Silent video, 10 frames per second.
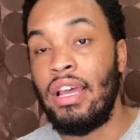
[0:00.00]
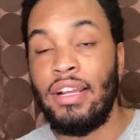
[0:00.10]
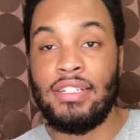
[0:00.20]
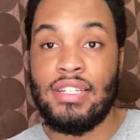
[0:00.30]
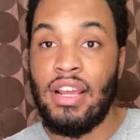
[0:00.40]

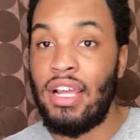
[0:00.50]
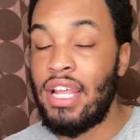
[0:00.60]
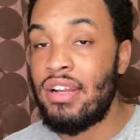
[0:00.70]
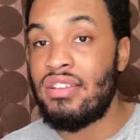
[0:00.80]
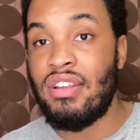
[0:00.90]
and a
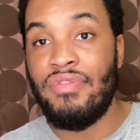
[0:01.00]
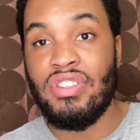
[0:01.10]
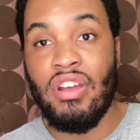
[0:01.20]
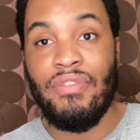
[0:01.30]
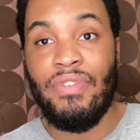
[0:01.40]
lot of stuff
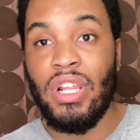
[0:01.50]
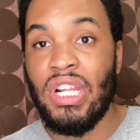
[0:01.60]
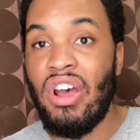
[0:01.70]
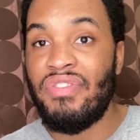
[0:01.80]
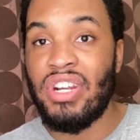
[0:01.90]
started
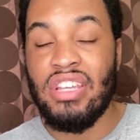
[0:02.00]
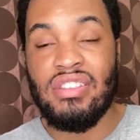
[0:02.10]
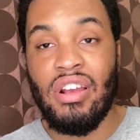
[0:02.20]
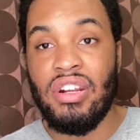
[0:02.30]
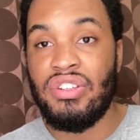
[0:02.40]
falling off, and I
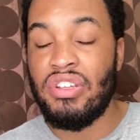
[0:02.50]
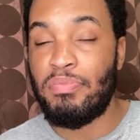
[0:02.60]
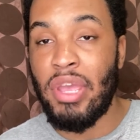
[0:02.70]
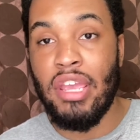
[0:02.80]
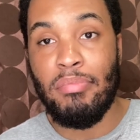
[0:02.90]
started just
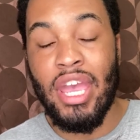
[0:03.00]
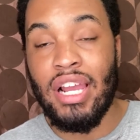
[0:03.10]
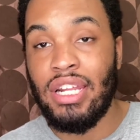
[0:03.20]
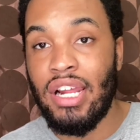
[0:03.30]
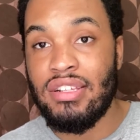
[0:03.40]
paying back
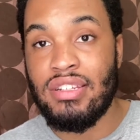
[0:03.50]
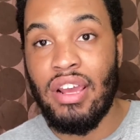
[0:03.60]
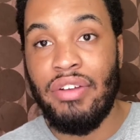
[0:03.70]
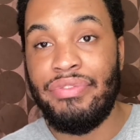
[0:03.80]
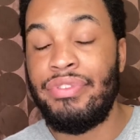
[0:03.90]
a lot of
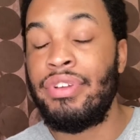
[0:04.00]
stuff.